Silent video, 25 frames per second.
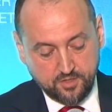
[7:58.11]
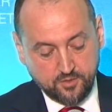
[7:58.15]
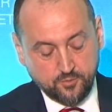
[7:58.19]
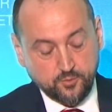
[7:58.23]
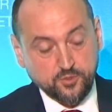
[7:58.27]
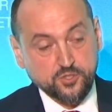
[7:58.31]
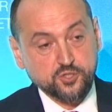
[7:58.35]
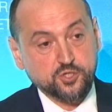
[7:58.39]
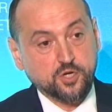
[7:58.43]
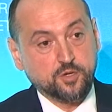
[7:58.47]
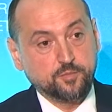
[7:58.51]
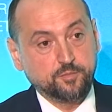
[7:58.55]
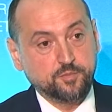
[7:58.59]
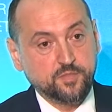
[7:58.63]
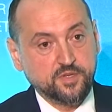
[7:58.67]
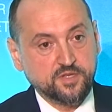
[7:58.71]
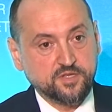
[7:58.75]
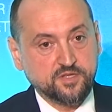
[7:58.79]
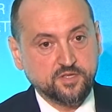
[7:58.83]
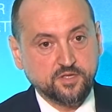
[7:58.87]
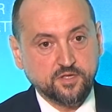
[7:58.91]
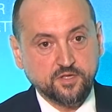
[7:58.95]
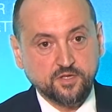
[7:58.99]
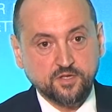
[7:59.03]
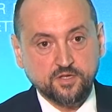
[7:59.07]
which are
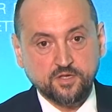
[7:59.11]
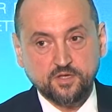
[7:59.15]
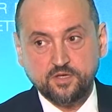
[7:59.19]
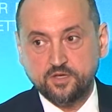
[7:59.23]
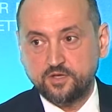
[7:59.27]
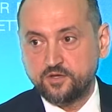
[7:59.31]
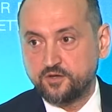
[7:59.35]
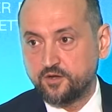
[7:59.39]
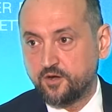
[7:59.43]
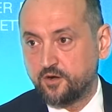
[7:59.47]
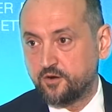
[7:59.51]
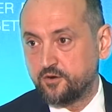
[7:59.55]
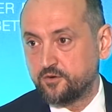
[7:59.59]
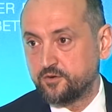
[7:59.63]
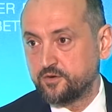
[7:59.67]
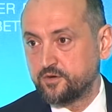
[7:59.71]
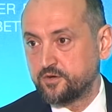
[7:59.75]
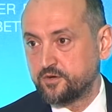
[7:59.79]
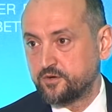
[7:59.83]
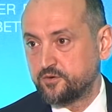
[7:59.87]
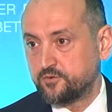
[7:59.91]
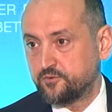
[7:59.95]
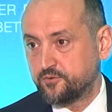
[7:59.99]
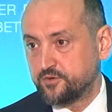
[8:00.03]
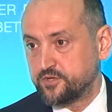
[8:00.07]
missing in our
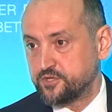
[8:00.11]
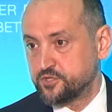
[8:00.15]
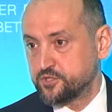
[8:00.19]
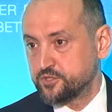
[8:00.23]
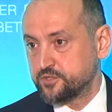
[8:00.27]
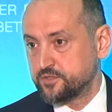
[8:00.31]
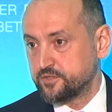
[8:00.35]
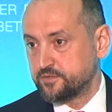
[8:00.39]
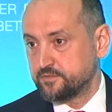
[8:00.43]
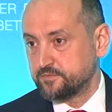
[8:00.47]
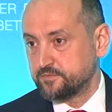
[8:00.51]
region.